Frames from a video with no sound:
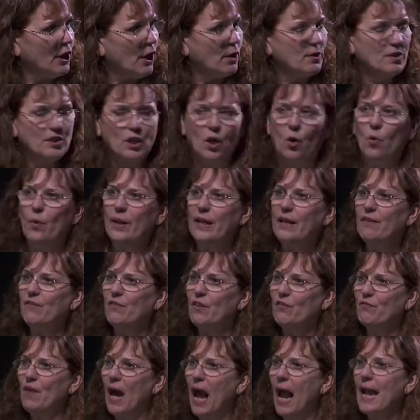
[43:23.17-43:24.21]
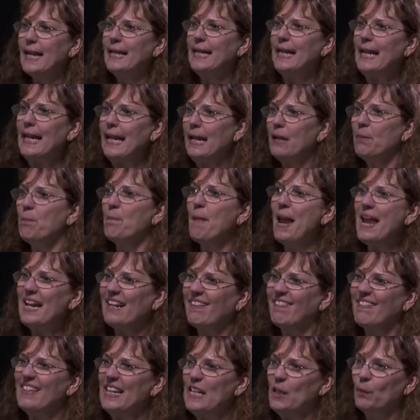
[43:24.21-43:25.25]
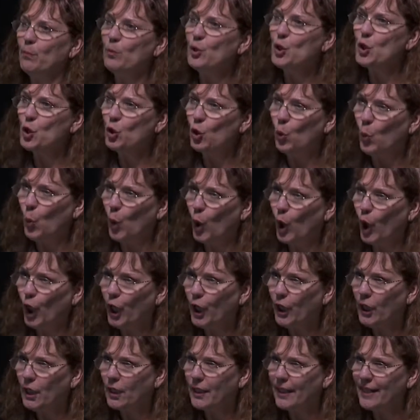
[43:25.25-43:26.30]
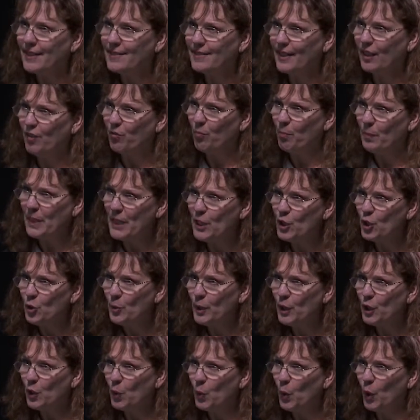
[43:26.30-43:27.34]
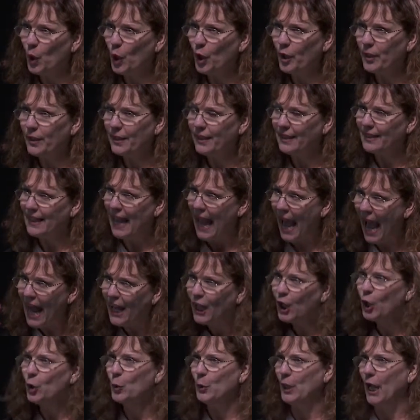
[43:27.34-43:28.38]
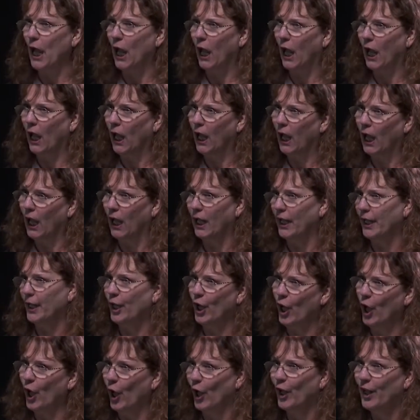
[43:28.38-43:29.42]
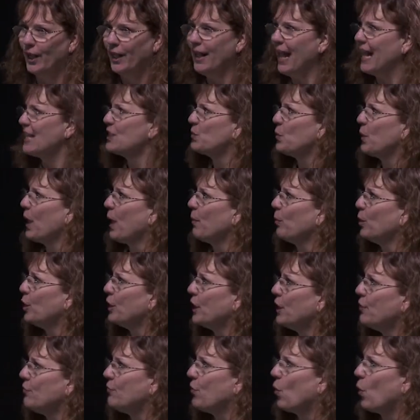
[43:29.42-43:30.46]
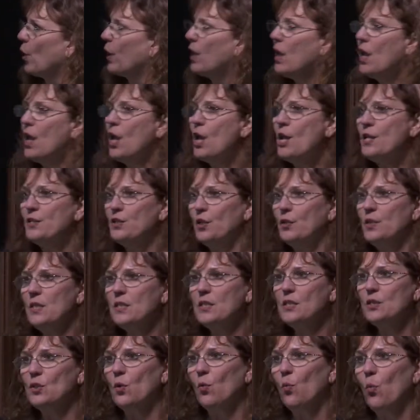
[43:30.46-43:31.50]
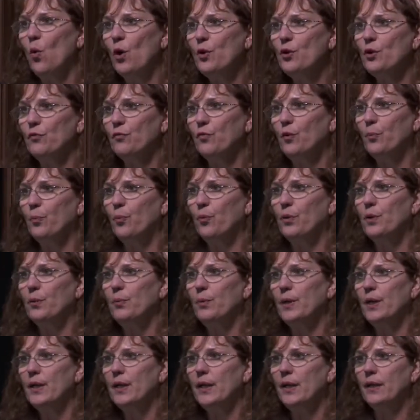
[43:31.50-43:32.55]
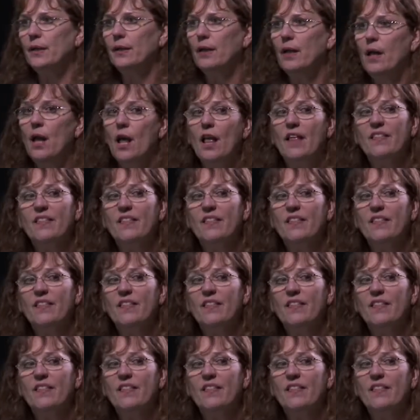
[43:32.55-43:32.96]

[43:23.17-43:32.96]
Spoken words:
So if I can make them do the work instead of me doing the work, hallelujah. That's what I'm looking for. So this is a wonderful pre-reading.